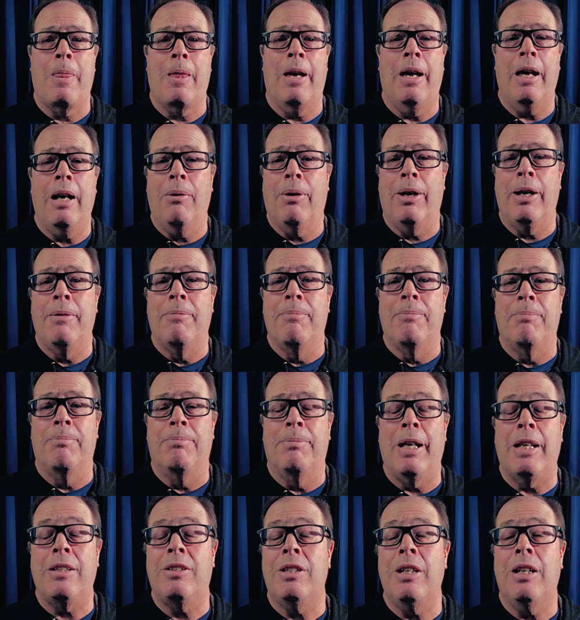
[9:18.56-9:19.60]
Anyway,
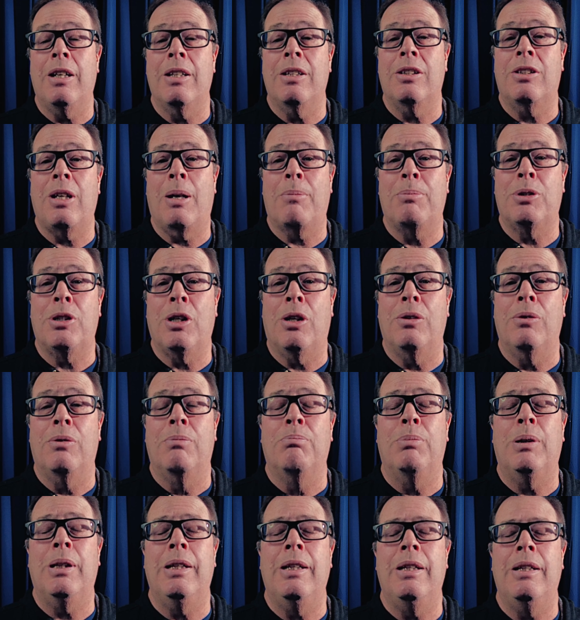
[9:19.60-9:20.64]
that's the end of this episode.
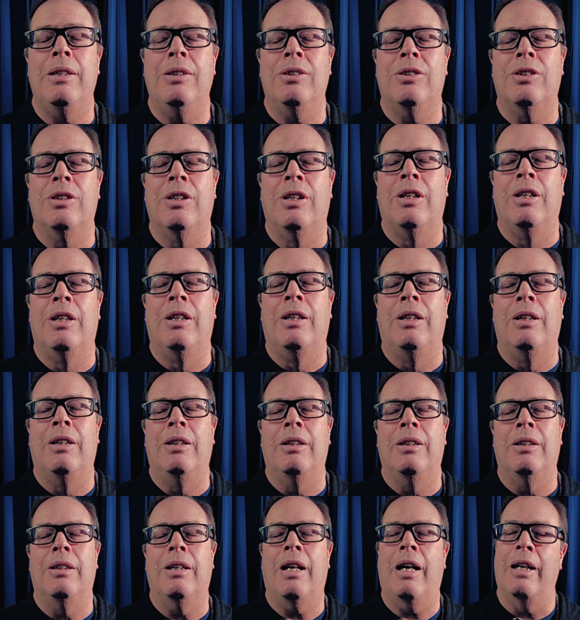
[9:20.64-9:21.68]
Please
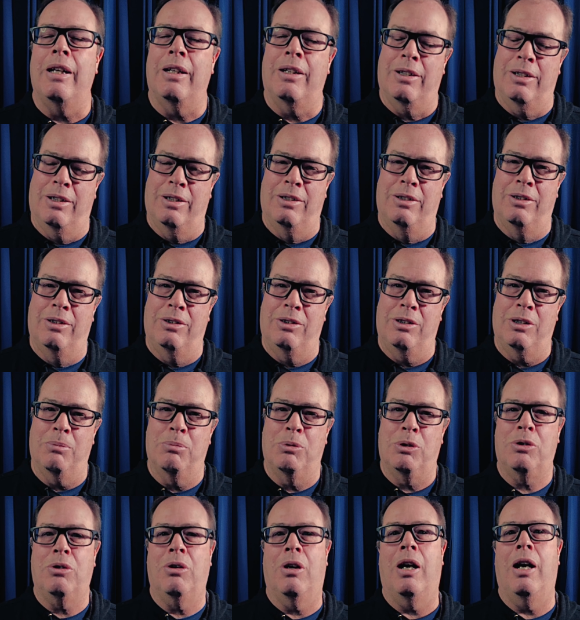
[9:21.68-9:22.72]
like,
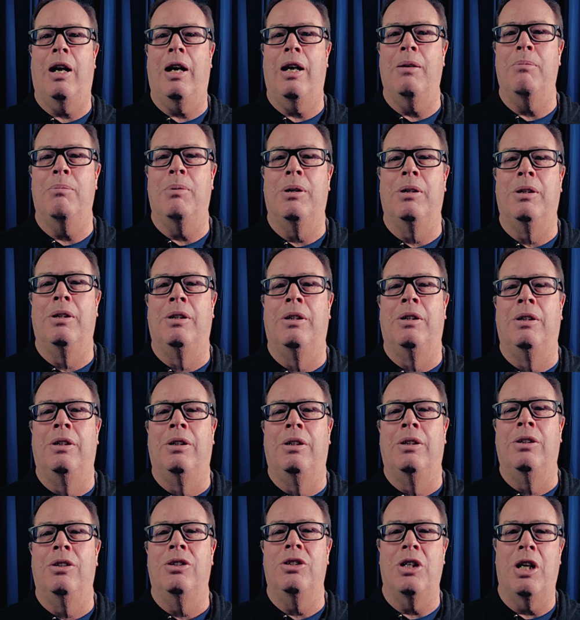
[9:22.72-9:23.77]
subscribe,
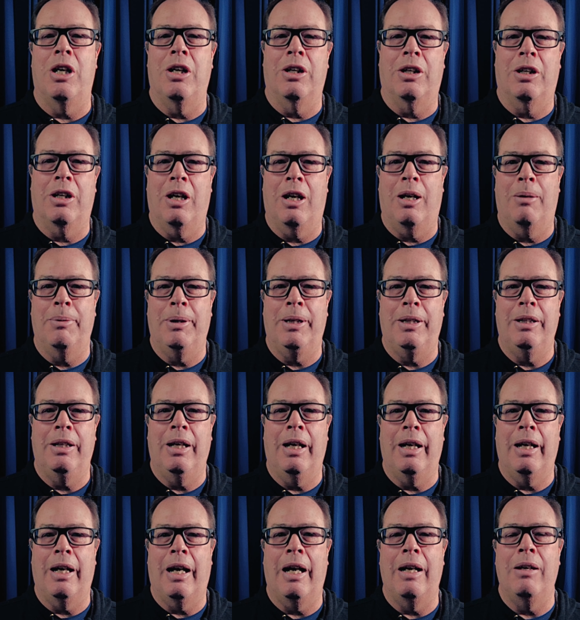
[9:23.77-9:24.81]
share, comment,
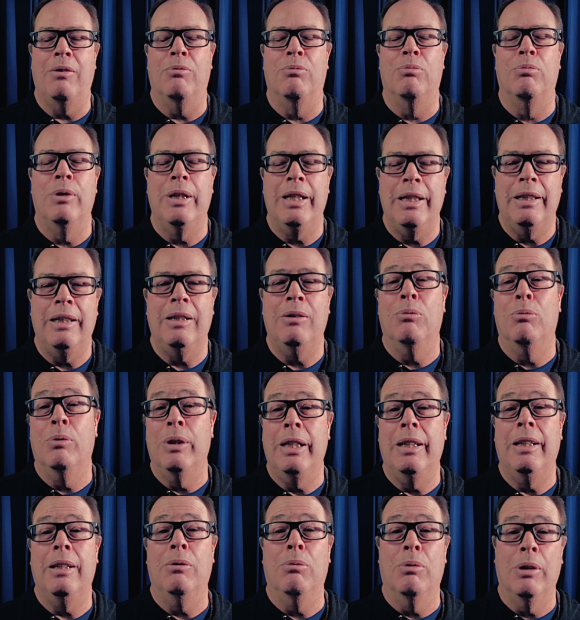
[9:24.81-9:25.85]
and I really,
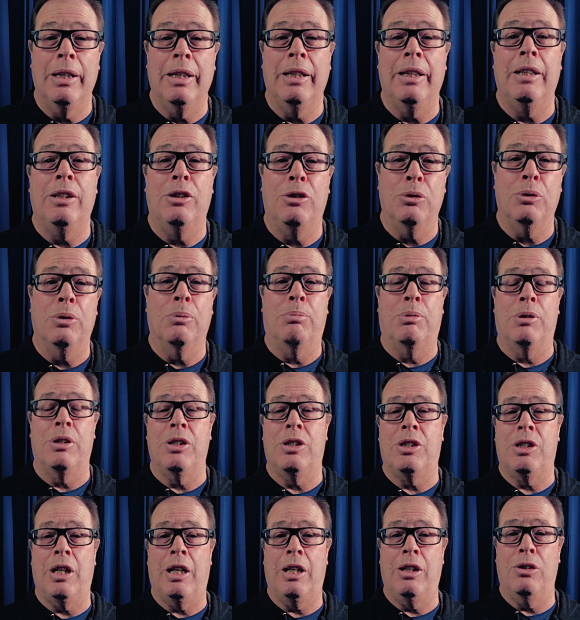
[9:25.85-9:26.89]
really, really do
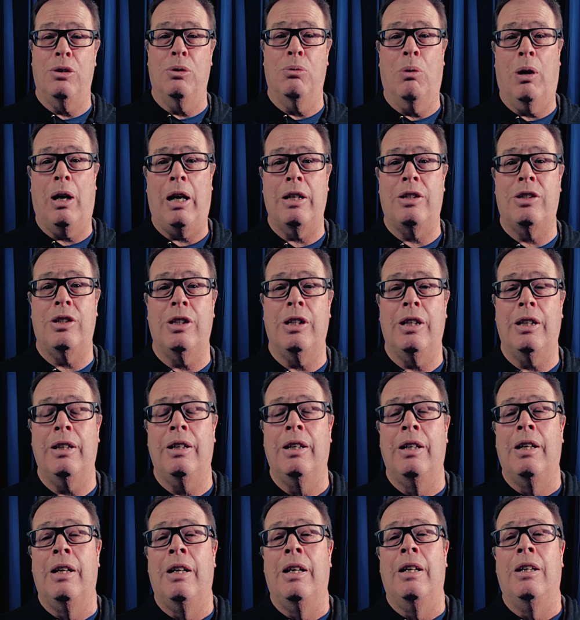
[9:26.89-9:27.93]
appreciate you watching,
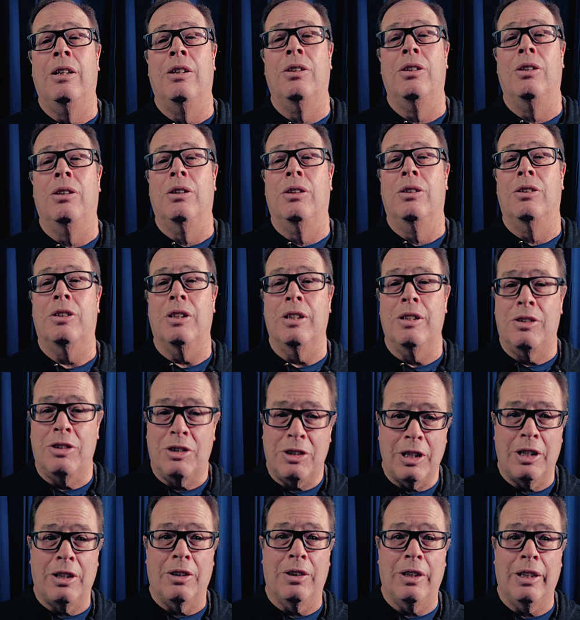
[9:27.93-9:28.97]

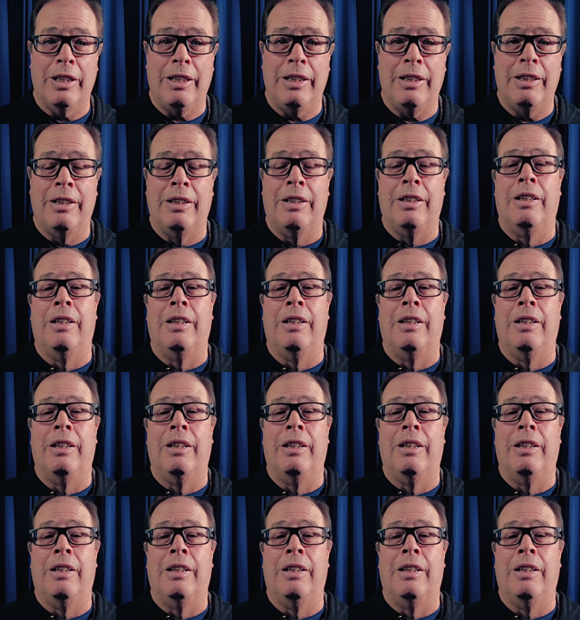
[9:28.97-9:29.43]
sincerely.